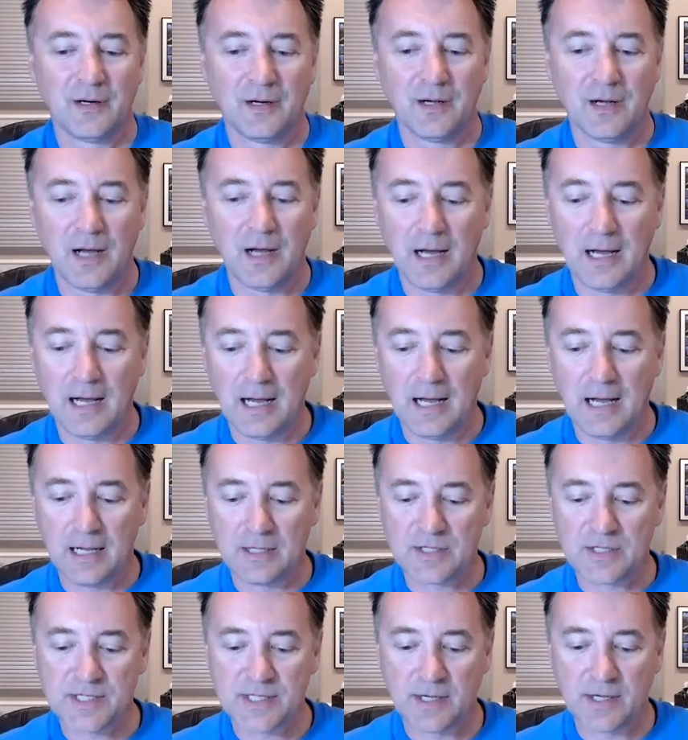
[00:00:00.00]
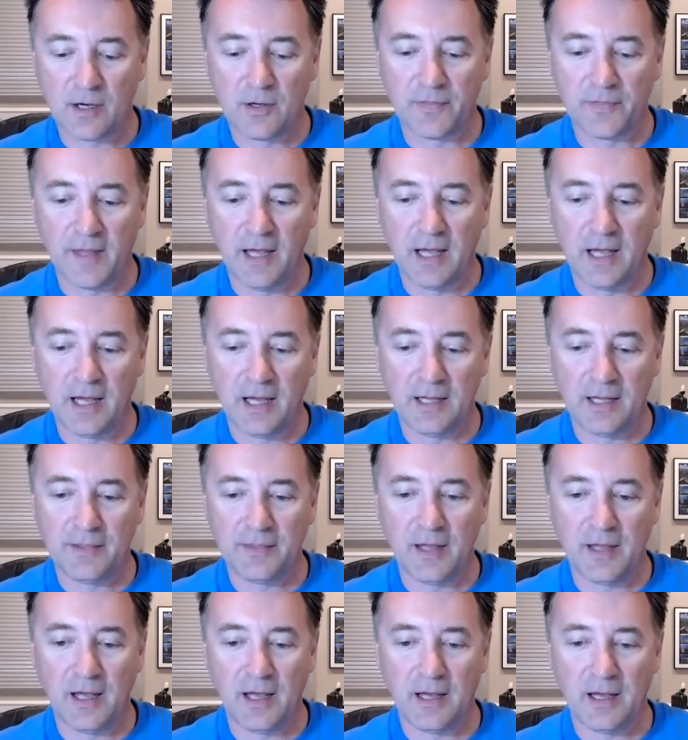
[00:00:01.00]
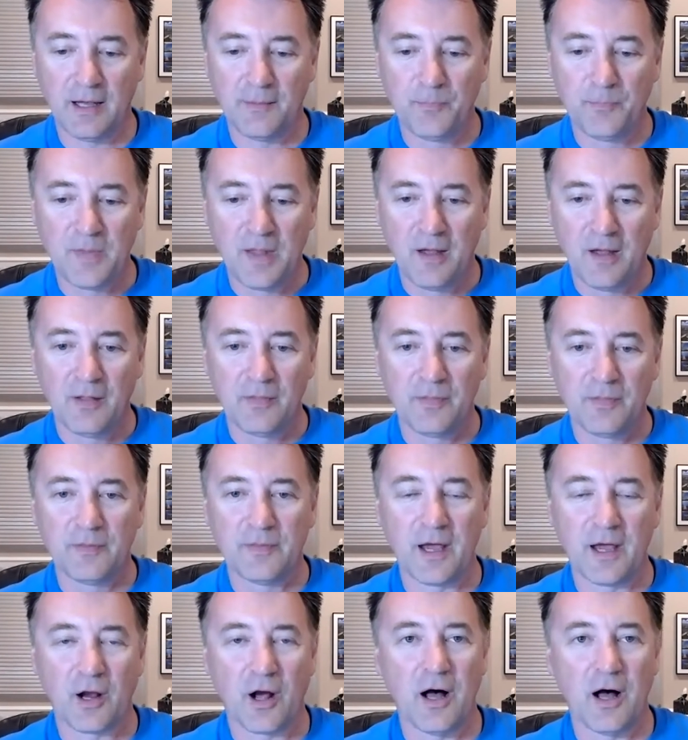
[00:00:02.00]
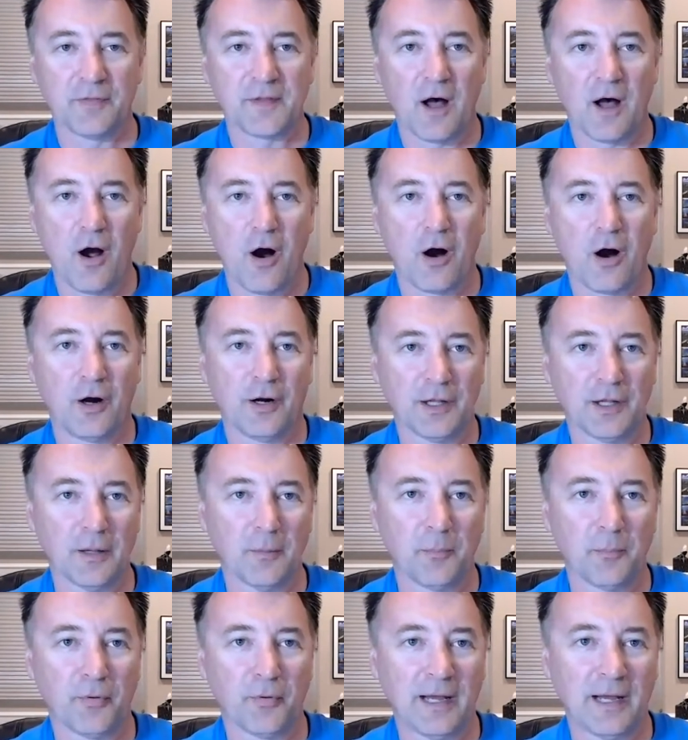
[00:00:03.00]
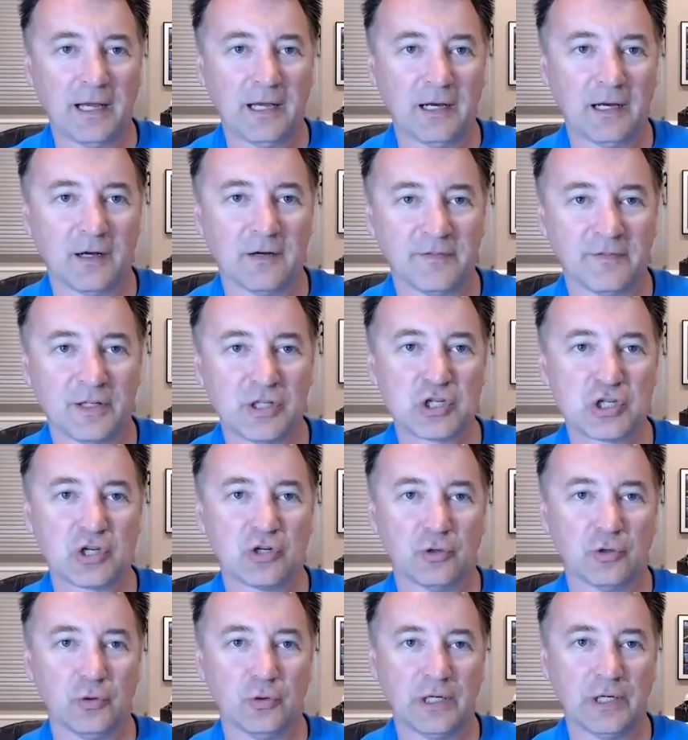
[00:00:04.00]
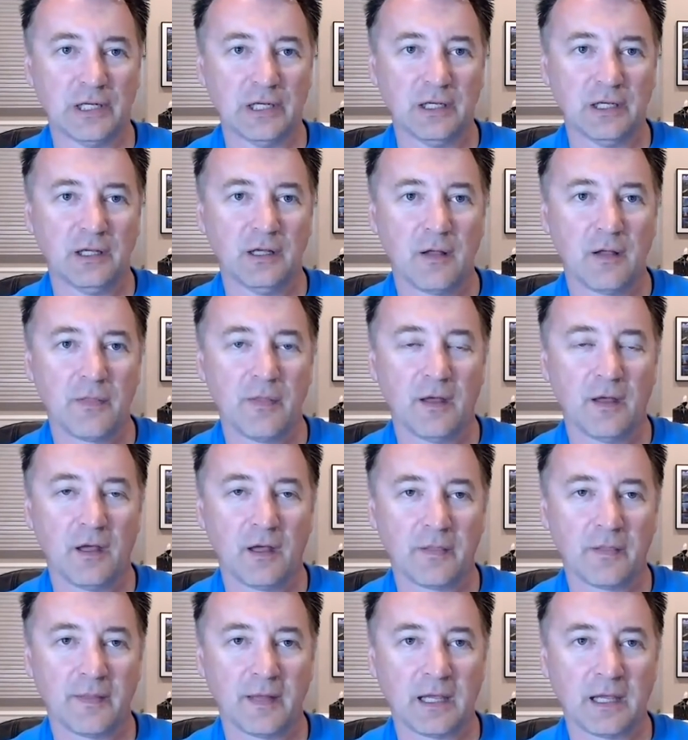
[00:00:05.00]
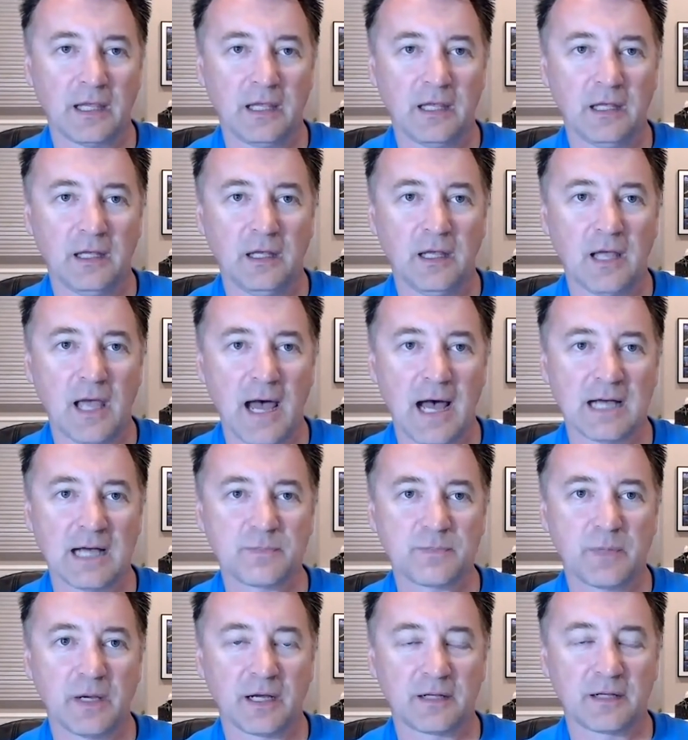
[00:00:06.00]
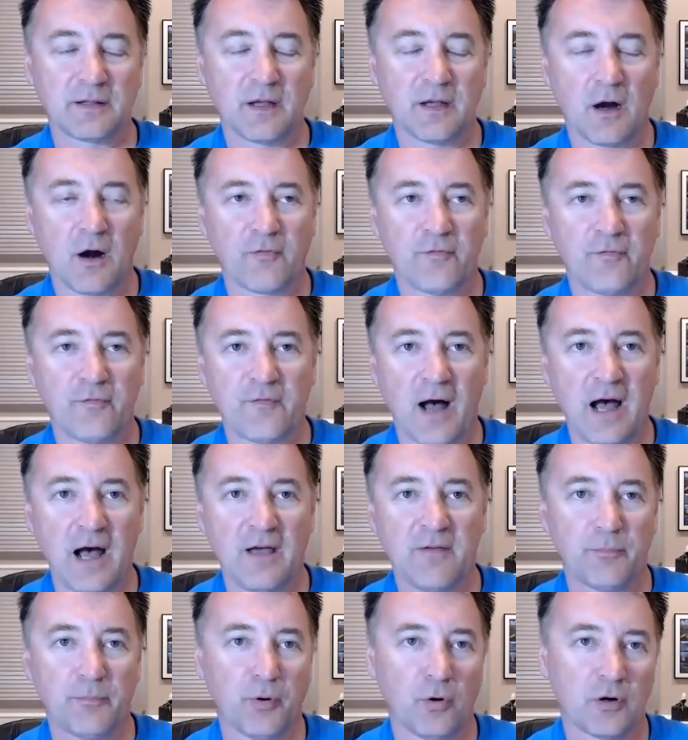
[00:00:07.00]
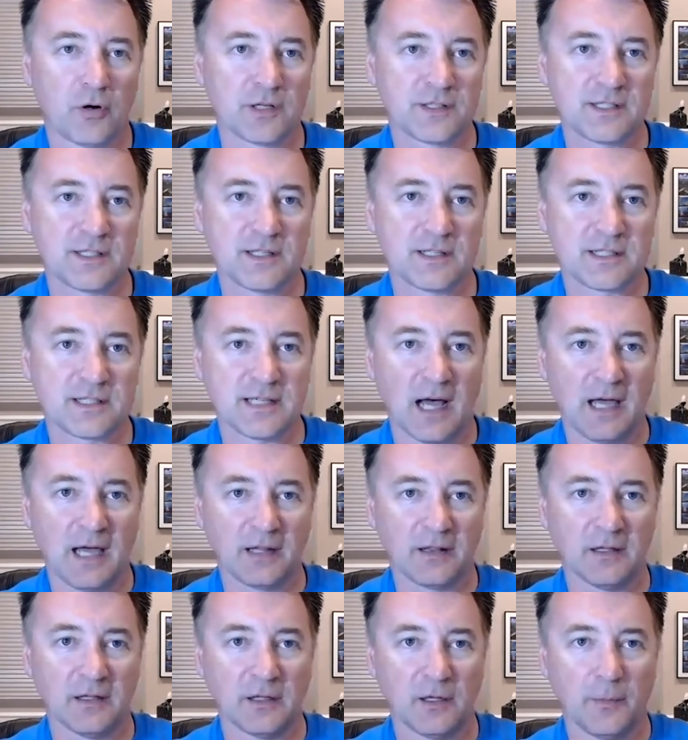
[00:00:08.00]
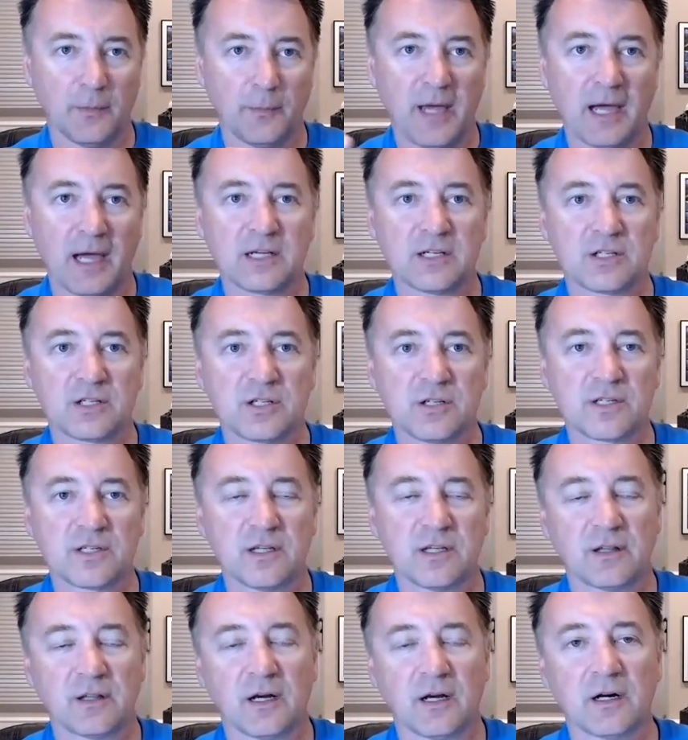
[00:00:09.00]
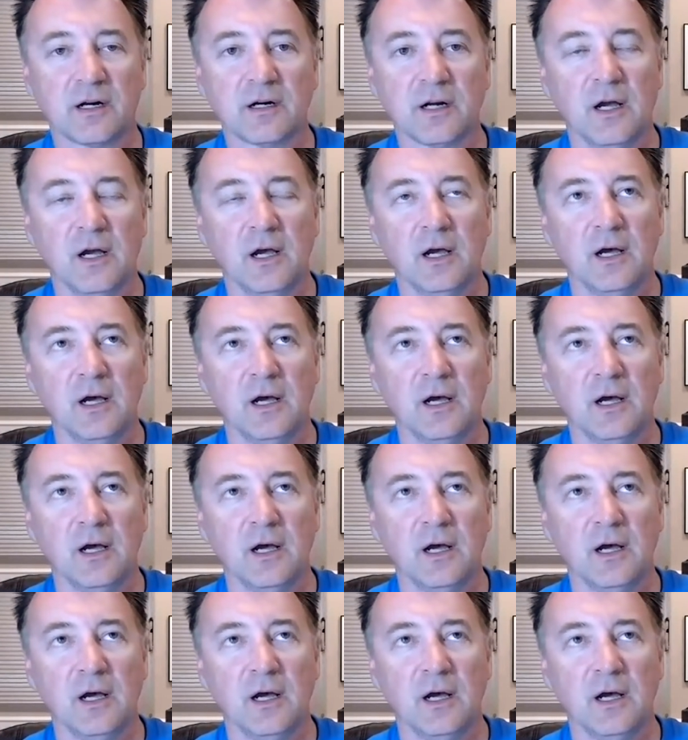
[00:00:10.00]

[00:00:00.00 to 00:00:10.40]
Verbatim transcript: Uh, so the the they call it the heart and the brain of ingenuity. The the key aspect there are five boards inside of the little package you see there.